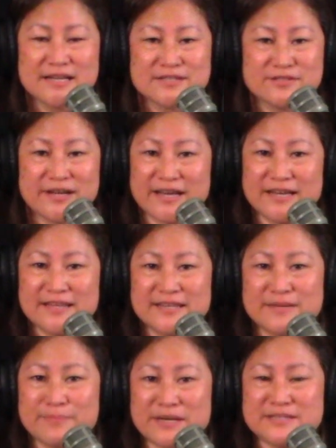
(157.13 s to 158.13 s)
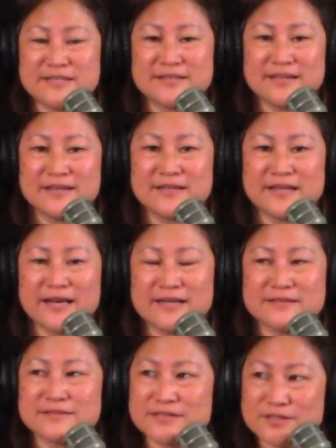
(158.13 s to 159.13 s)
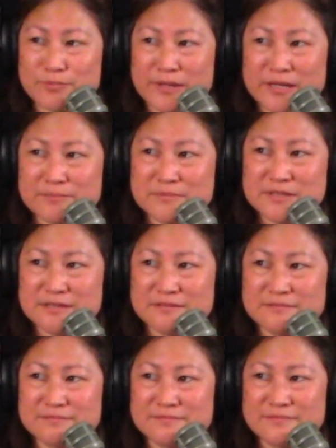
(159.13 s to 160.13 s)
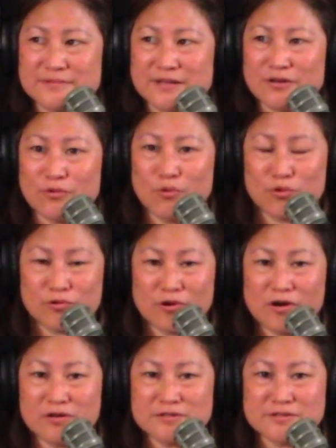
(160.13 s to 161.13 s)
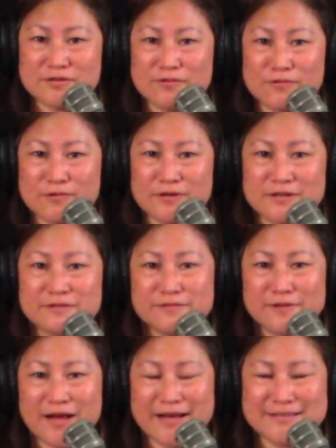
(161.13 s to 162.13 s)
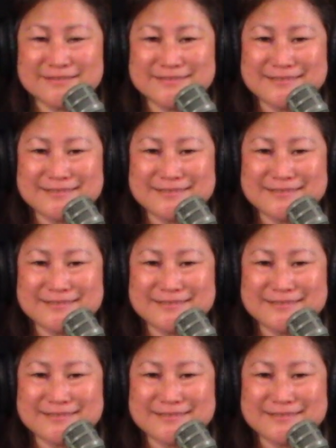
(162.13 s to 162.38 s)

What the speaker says: So anything basically that swims, crawls, or flies.